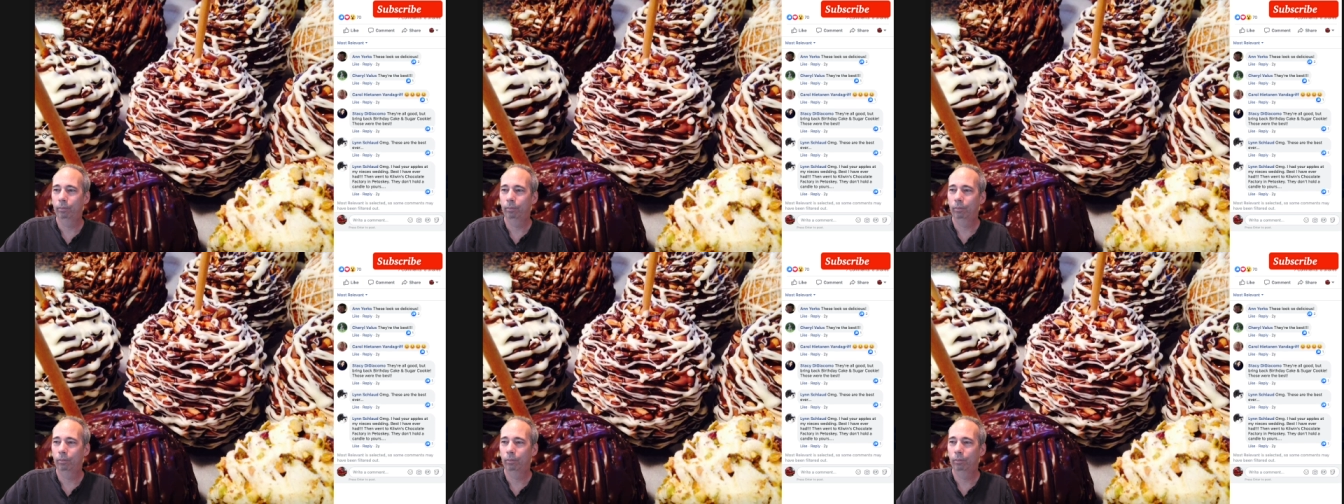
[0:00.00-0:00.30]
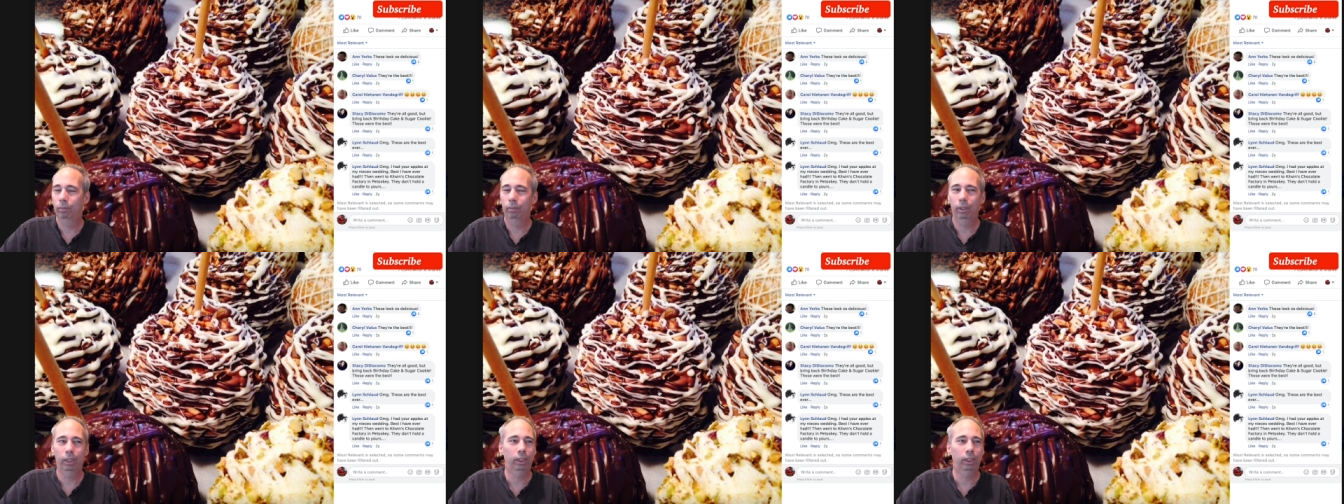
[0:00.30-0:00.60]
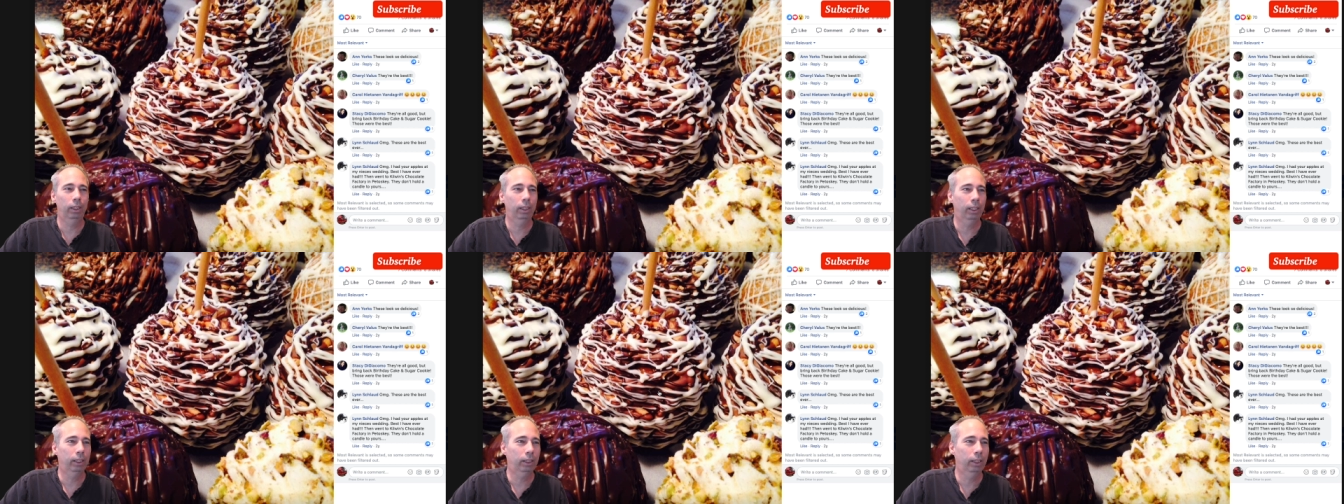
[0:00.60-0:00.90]
let's
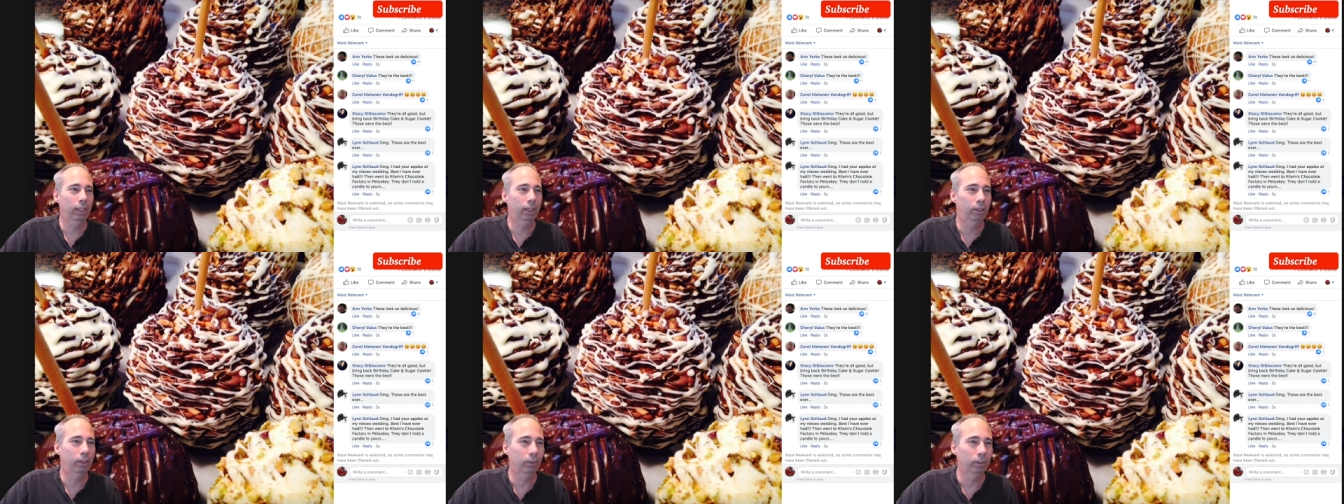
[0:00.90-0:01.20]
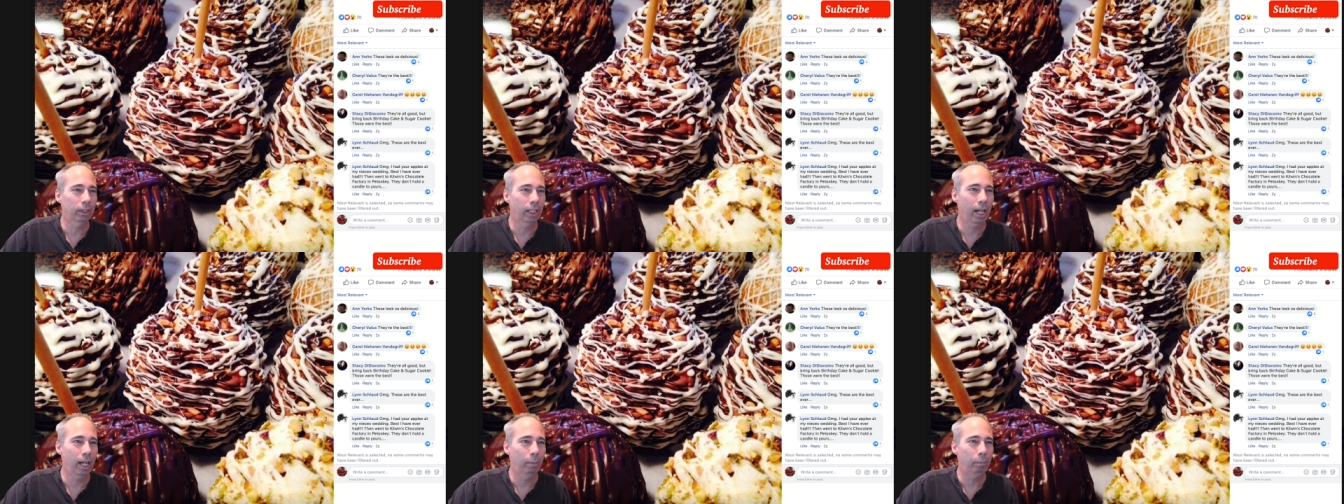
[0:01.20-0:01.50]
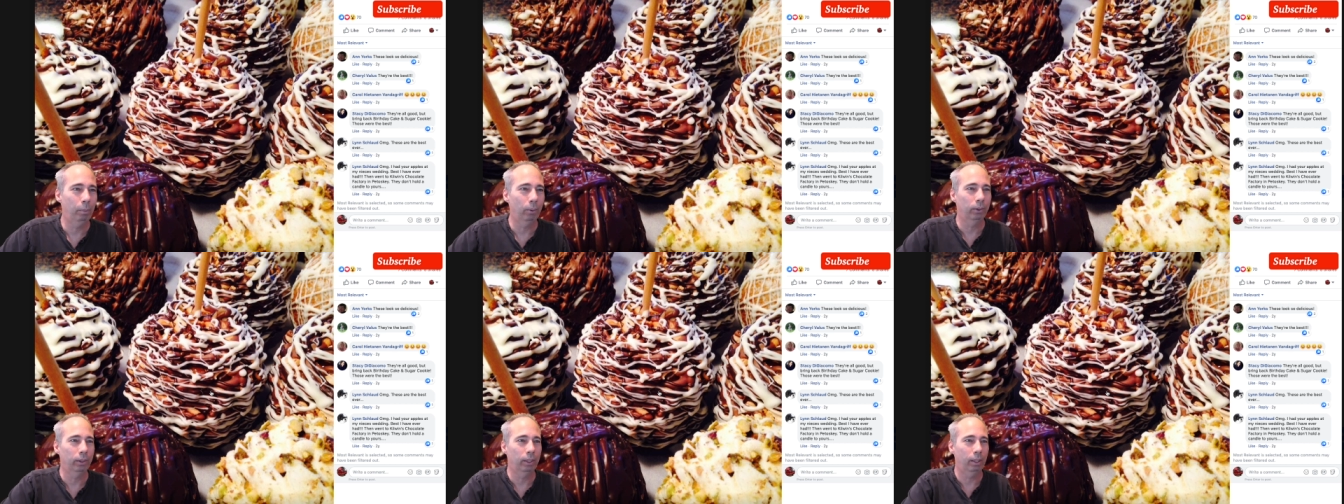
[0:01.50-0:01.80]
let's get those
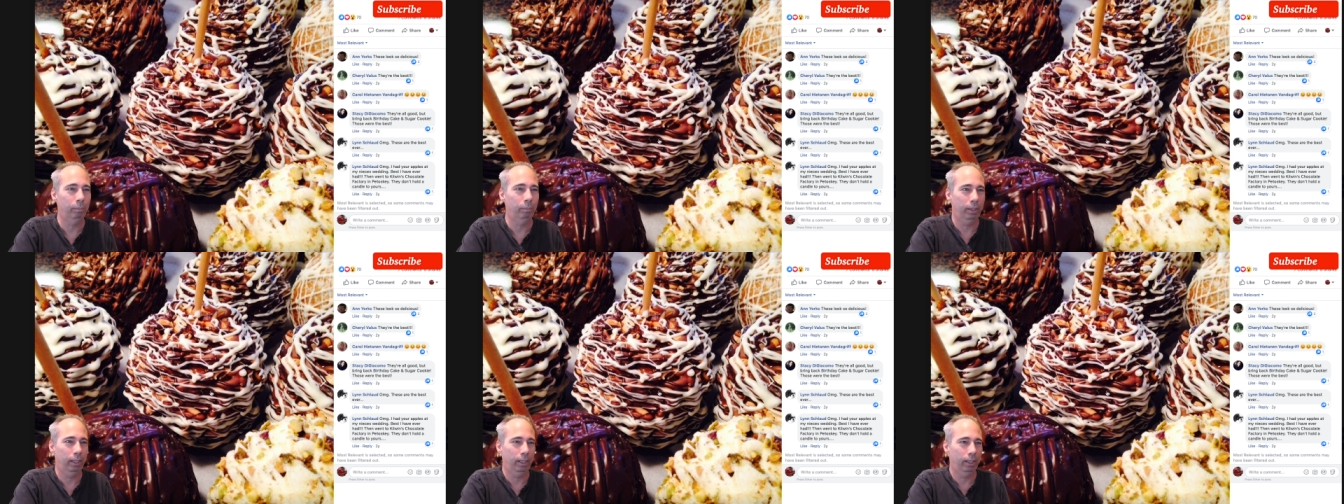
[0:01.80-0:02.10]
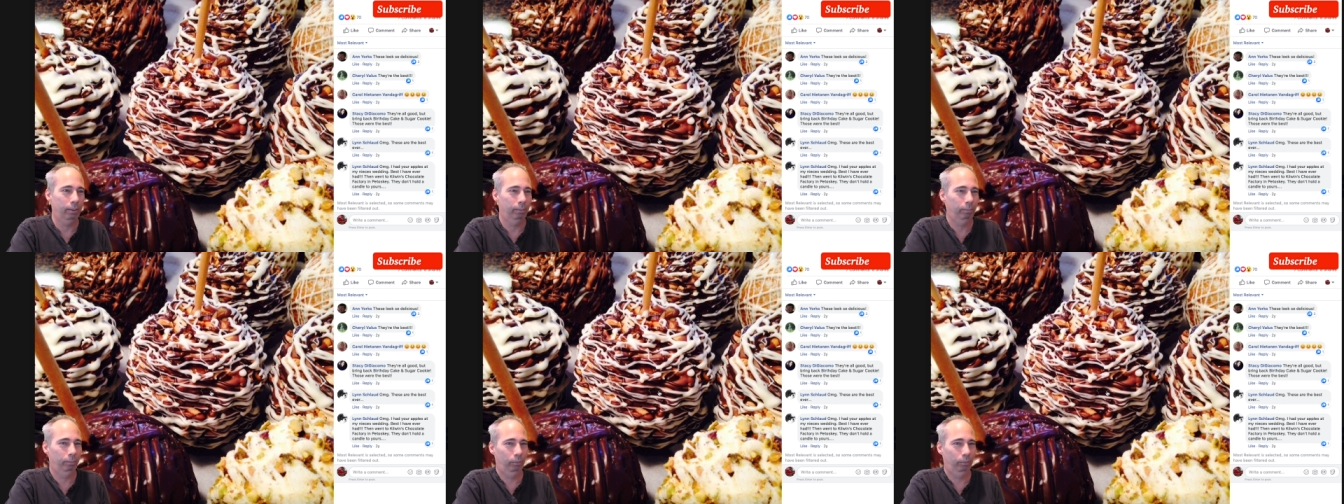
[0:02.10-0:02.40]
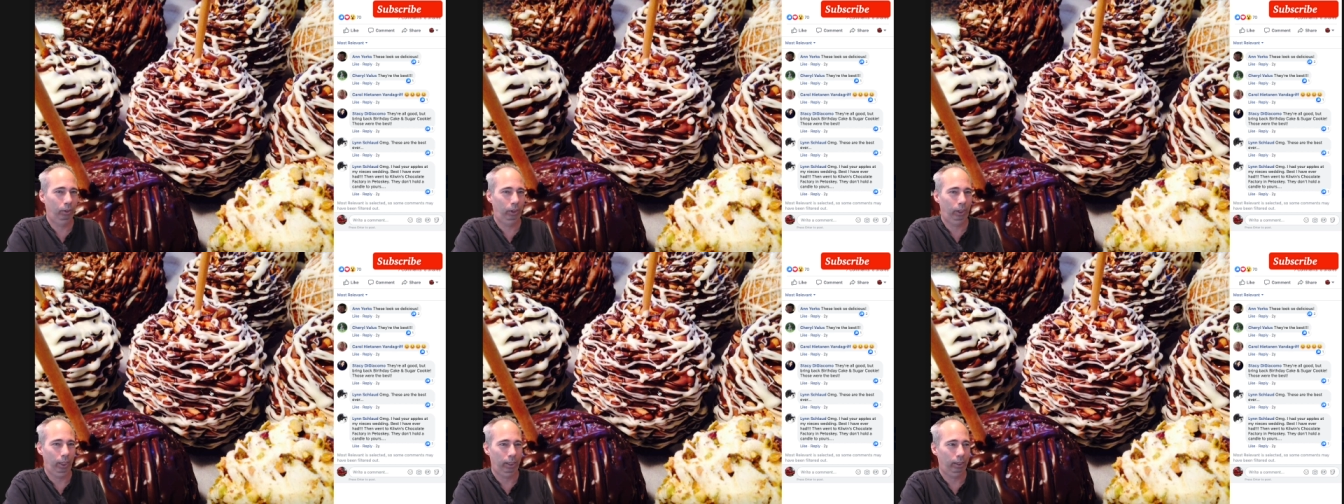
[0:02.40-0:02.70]
apples up there
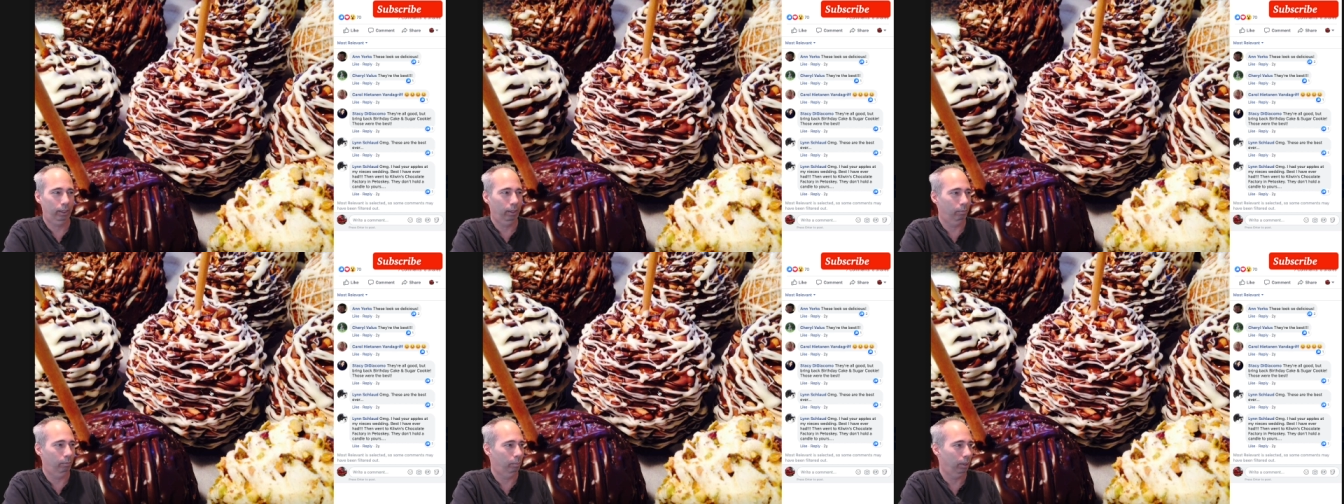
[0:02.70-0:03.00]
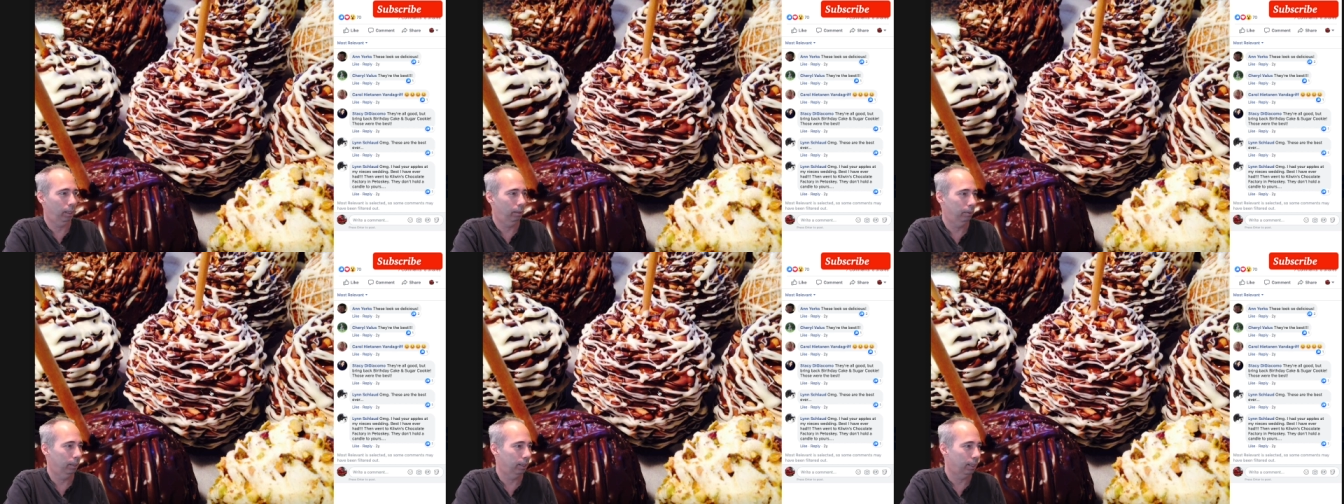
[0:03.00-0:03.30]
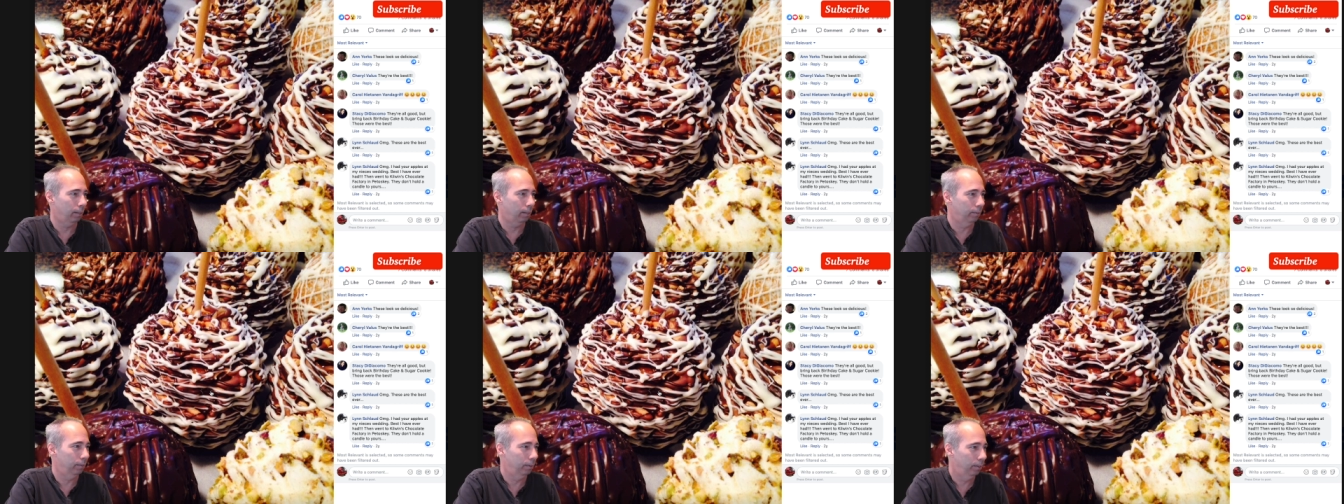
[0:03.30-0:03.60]
check them babies out.
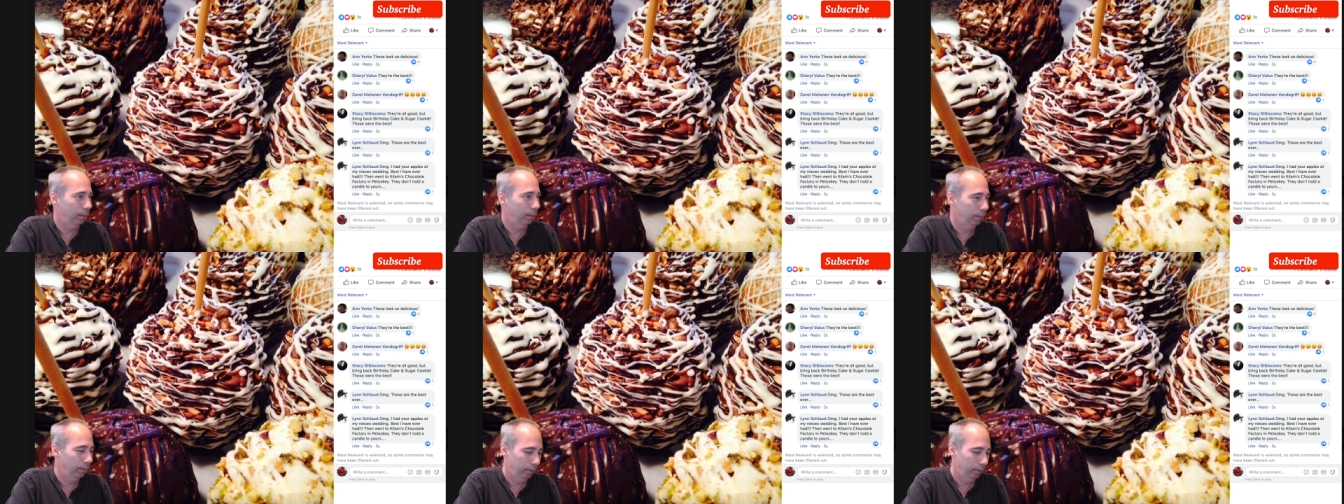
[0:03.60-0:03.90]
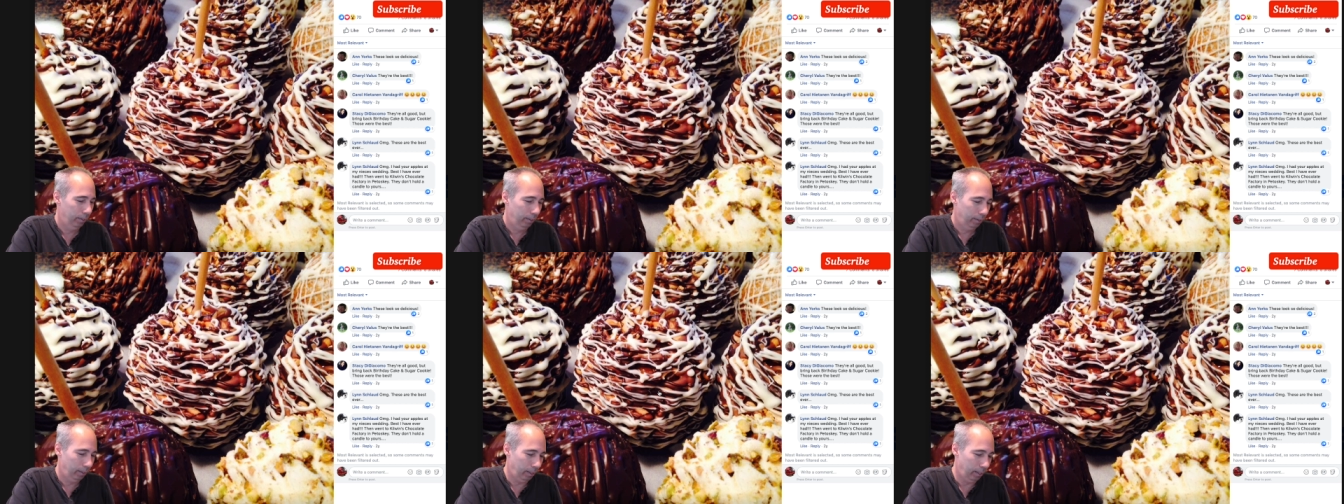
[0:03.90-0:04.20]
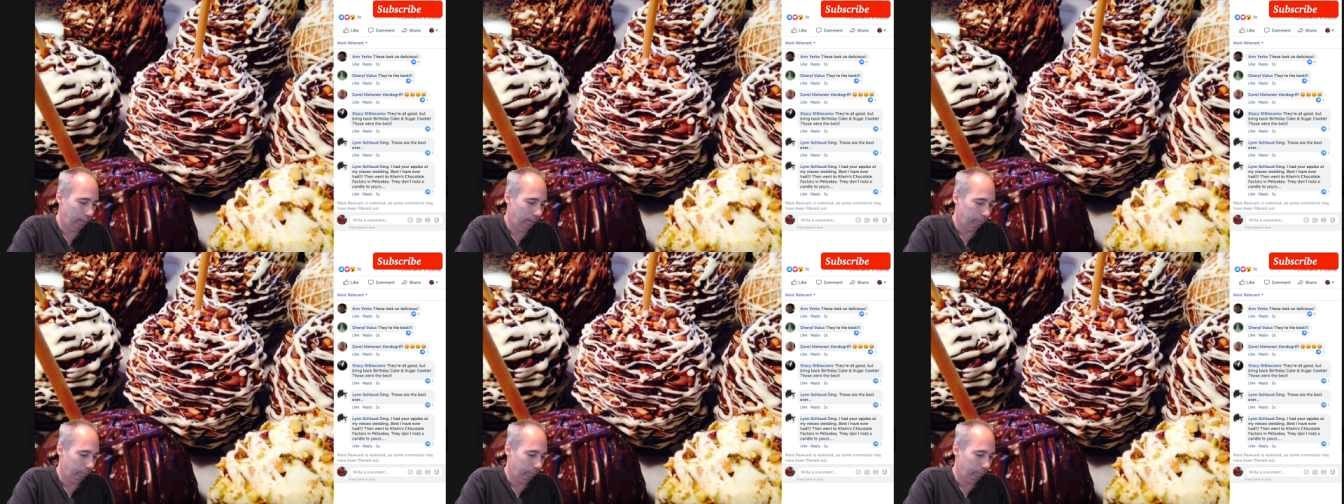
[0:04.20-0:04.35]
All right.